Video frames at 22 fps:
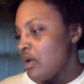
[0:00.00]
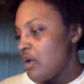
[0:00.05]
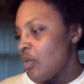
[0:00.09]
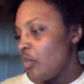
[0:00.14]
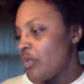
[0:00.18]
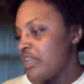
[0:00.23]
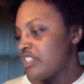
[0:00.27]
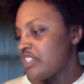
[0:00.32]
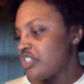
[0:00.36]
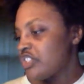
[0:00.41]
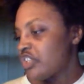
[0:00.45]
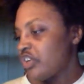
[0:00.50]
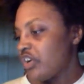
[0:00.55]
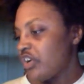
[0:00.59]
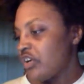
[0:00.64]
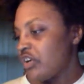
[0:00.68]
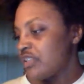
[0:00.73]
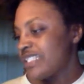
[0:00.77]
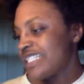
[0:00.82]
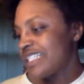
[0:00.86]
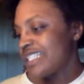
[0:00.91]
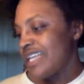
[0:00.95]
Which
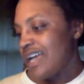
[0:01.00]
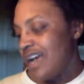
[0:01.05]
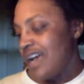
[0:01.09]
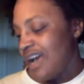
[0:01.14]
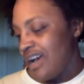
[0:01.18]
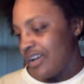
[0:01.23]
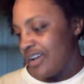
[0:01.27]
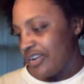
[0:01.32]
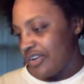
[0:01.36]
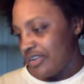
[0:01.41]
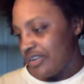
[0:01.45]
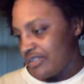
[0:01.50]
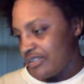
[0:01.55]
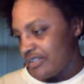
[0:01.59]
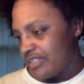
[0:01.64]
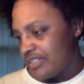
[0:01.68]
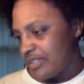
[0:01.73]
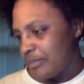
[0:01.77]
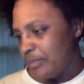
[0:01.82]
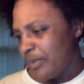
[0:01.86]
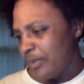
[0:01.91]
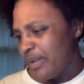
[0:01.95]
girls is hotter,
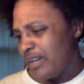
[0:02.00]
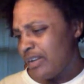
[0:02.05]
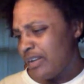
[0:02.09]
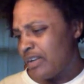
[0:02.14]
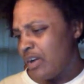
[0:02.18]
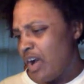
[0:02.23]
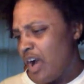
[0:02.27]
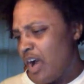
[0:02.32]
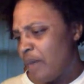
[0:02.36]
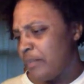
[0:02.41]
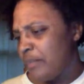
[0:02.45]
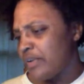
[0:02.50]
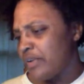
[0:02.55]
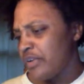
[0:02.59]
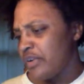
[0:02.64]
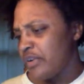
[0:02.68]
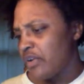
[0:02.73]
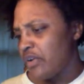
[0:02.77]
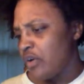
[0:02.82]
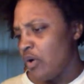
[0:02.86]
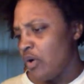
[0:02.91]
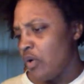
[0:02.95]
Sabrina
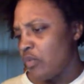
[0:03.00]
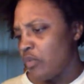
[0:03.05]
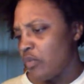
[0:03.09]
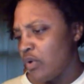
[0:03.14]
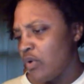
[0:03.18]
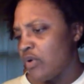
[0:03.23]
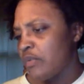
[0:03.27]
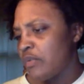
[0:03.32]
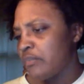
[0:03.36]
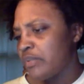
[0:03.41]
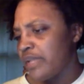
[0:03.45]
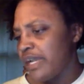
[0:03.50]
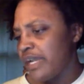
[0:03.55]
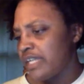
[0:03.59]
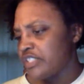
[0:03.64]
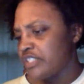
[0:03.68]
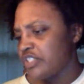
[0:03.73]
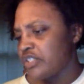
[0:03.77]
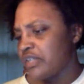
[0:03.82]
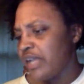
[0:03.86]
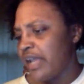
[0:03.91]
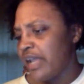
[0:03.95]
Carpenter or Rowan
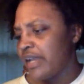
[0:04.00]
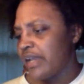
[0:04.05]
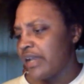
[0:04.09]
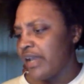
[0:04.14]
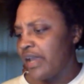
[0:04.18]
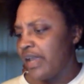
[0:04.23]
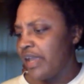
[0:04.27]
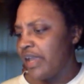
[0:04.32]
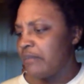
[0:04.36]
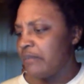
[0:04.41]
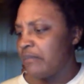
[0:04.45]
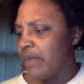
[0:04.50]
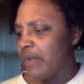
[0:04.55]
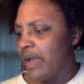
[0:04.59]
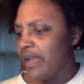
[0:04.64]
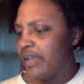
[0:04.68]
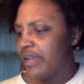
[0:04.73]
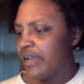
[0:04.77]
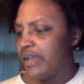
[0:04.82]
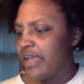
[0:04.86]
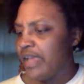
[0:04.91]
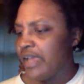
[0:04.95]
Blanchard, aka
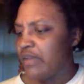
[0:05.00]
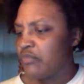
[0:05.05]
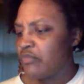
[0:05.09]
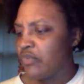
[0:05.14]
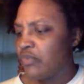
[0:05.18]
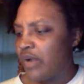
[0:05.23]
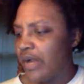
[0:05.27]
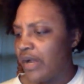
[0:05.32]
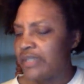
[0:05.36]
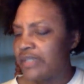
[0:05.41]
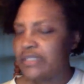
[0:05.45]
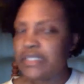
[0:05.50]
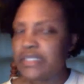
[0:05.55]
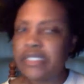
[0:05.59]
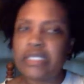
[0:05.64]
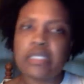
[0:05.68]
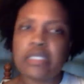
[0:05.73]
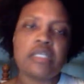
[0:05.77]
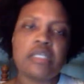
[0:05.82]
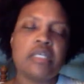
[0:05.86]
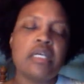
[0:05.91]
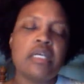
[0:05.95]
Maya and Riley?